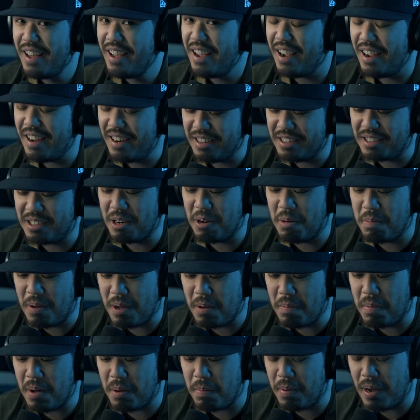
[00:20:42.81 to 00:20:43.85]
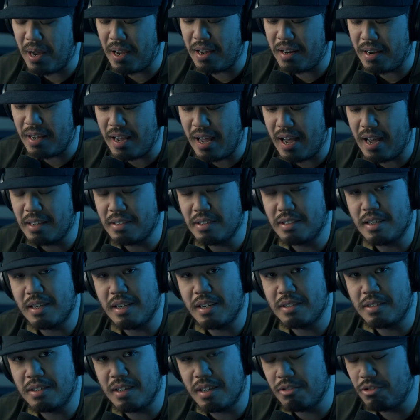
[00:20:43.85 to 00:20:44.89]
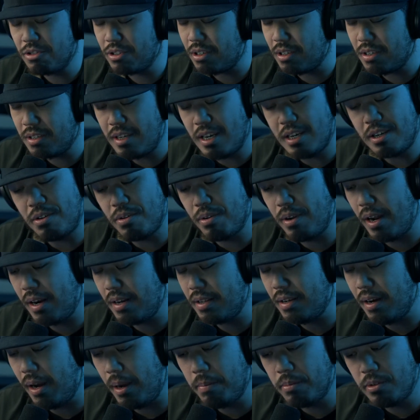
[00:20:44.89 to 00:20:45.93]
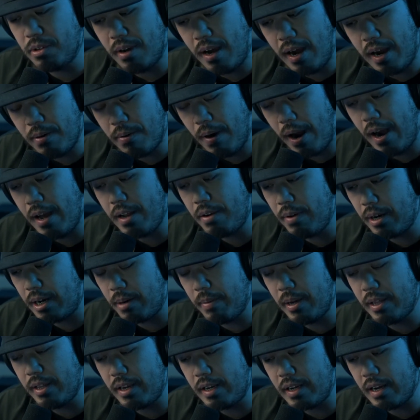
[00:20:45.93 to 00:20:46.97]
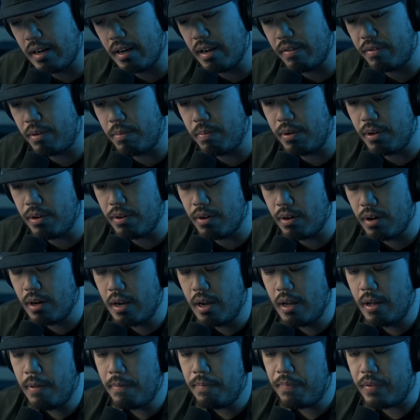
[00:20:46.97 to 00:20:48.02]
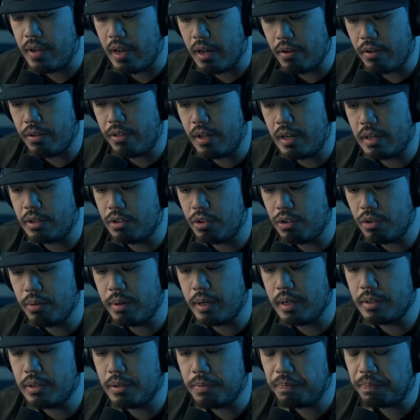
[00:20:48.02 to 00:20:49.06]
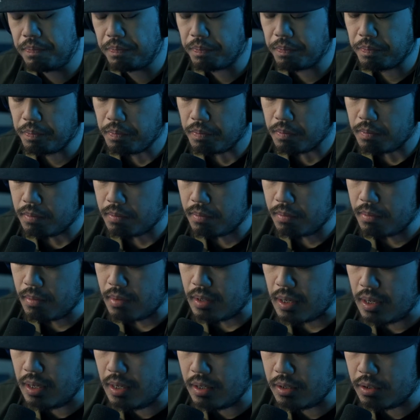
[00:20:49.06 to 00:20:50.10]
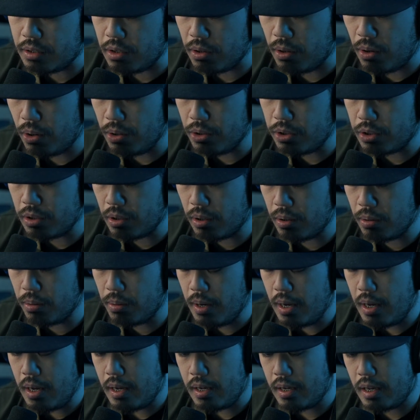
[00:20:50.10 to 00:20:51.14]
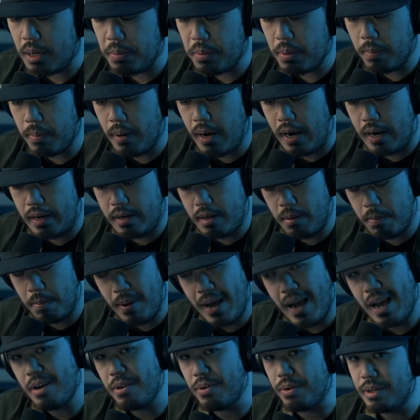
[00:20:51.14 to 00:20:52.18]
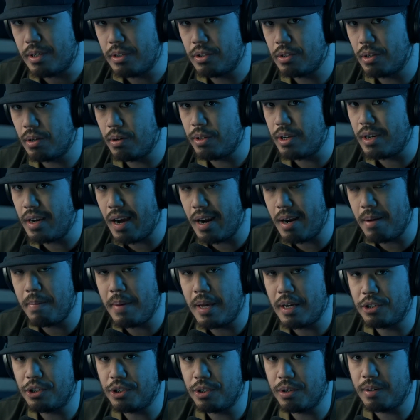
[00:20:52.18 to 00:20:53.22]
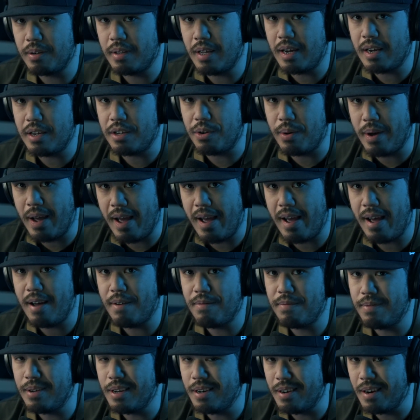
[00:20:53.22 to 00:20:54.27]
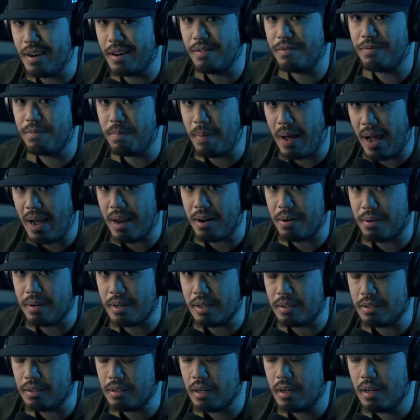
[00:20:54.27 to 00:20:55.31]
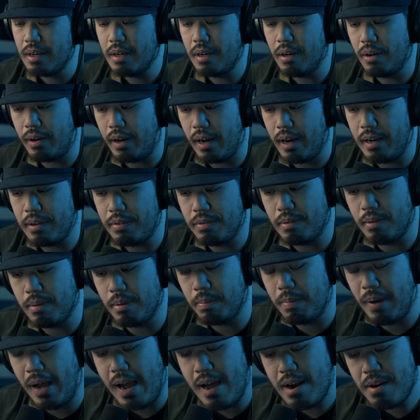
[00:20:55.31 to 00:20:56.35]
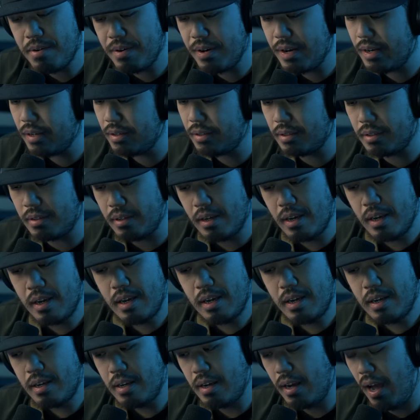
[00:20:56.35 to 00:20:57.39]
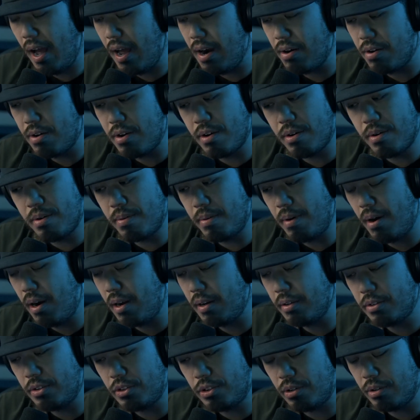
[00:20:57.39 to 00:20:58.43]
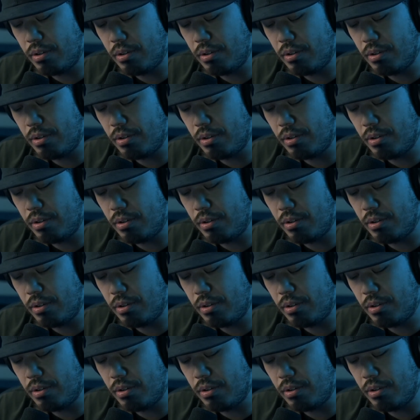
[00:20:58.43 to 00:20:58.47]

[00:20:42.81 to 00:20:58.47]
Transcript: and it's gonna be a big pain in the ass. It's just gonna take you a lot of time. So I highly recommend that you get enough computer. The other thing too is to also keep in mind the batteries. So you got to make sure that you have enough batteries. Okay, the batteries, I don't know, on